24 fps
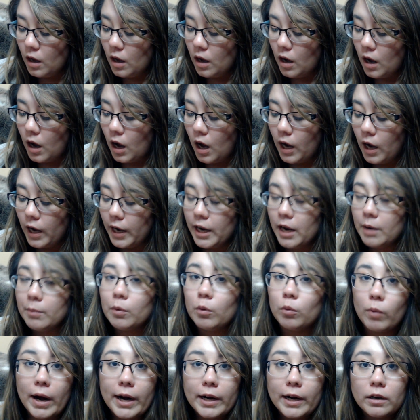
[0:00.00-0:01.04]
I am a
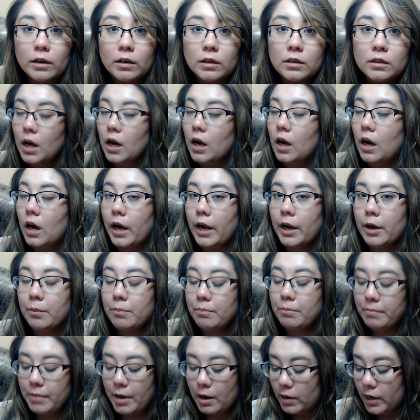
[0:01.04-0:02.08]
writer, I
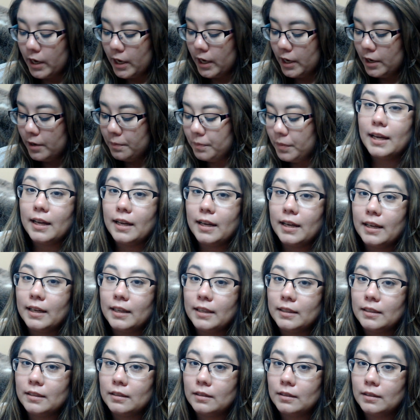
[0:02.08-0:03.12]
am married,
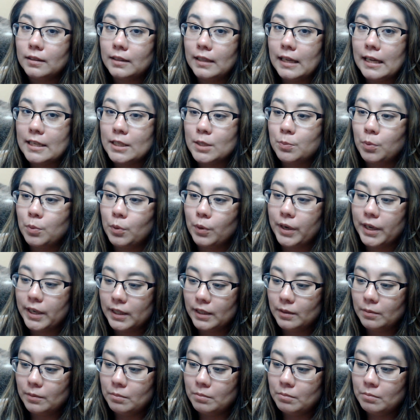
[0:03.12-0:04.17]
and last
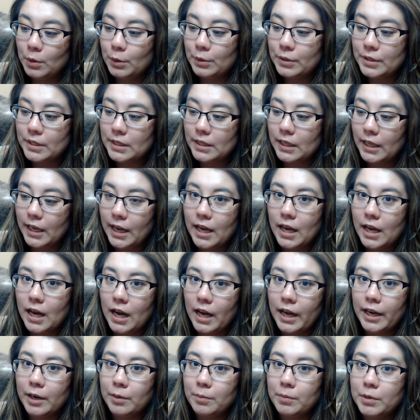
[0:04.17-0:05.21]
point, mostly I
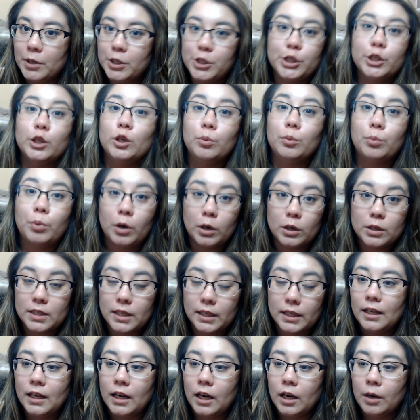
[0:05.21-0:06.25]
am a chill
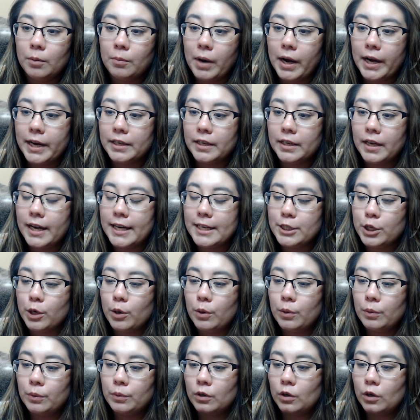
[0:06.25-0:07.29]
person. I
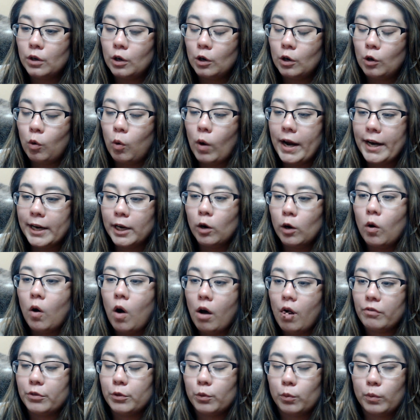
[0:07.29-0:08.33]
don't quite go
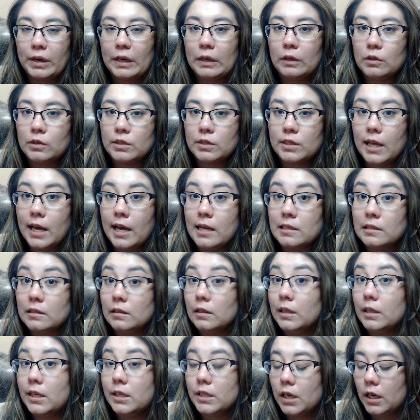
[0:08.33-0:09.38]
off the rails as
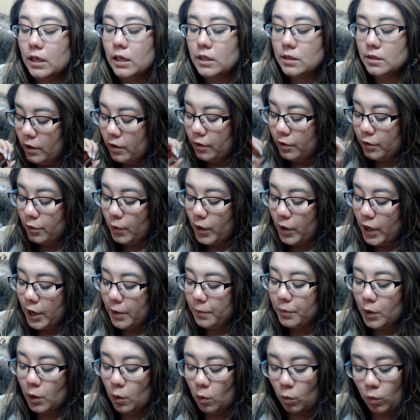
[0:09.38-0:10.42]
Lee does.
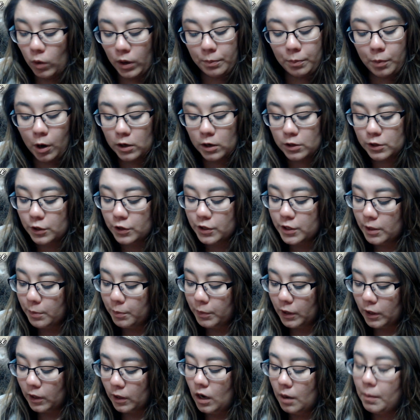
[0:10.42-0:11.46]
3. What parts are
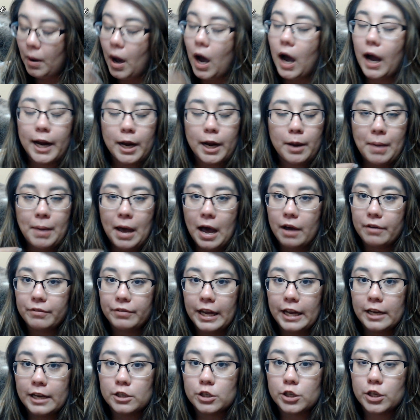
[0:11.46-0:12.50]
similar? I am half
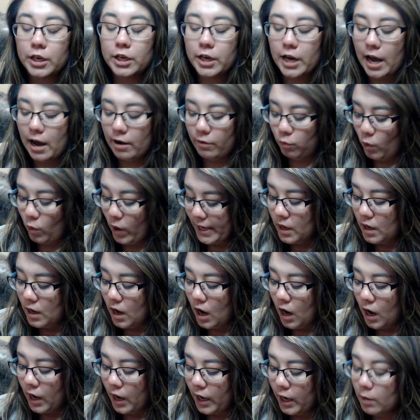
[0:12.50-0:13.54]
Asian and half white.
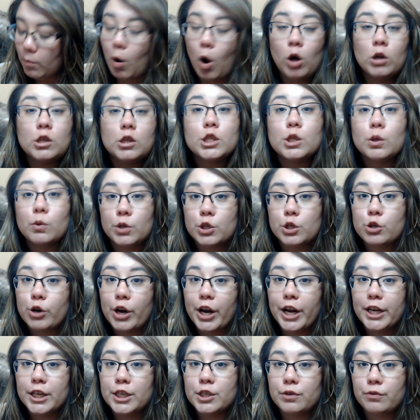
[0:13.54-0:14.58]
I am also
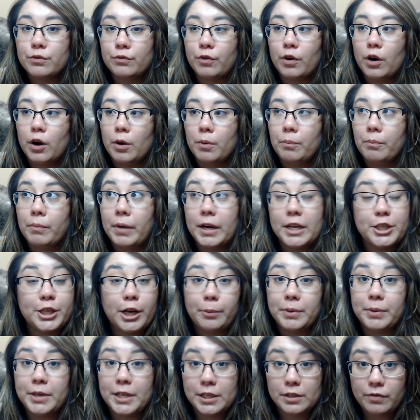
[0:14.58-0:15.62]
estranged from my
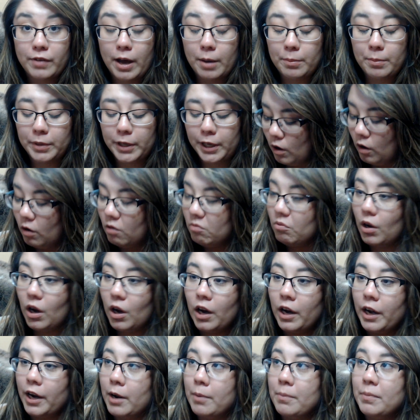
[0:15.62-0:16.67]
Japanese family.
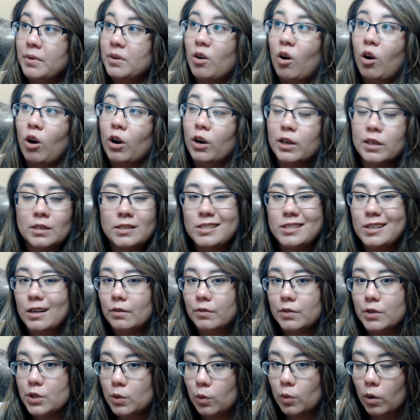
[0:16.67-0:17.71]
I am an artist of
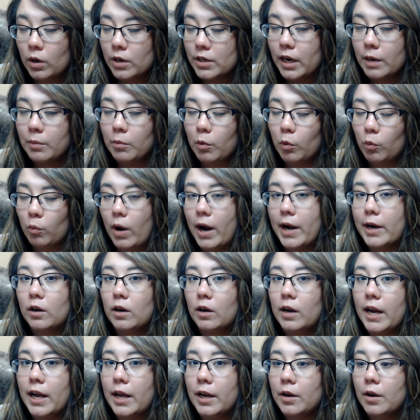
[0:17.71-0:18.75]
a sort. I'm a
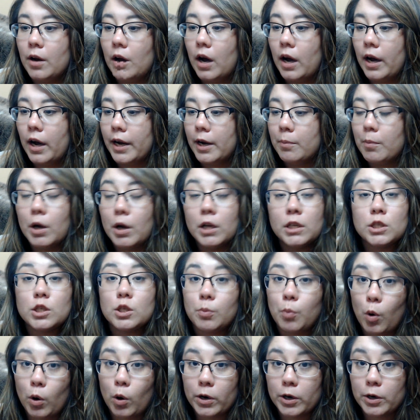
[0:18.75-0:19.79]
writer and I am
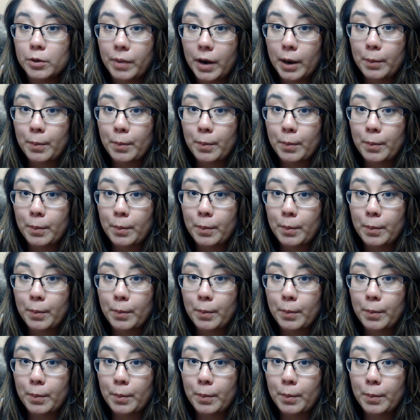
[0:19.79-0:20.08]
unsupported by my